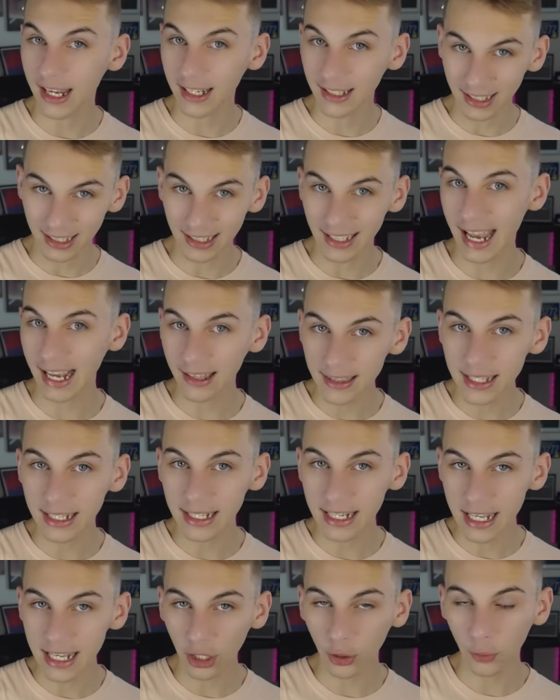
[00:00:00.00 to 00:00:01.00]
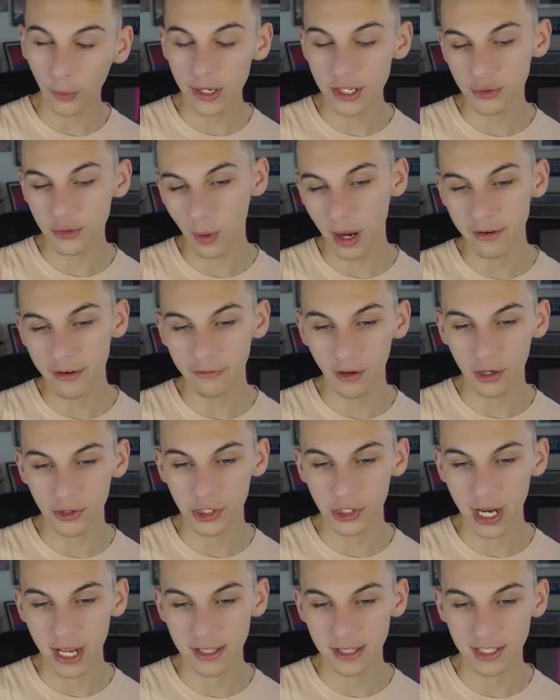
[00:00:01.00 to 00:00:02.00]
likely going to increase rainfall
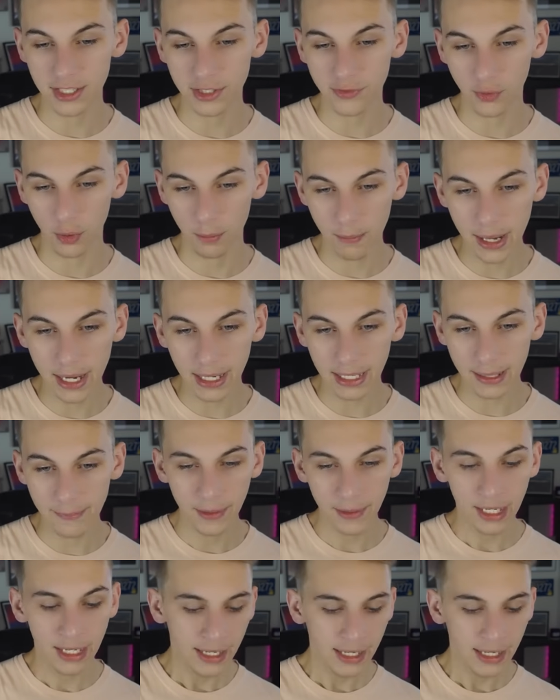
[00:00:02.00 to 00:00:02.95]
chances for many.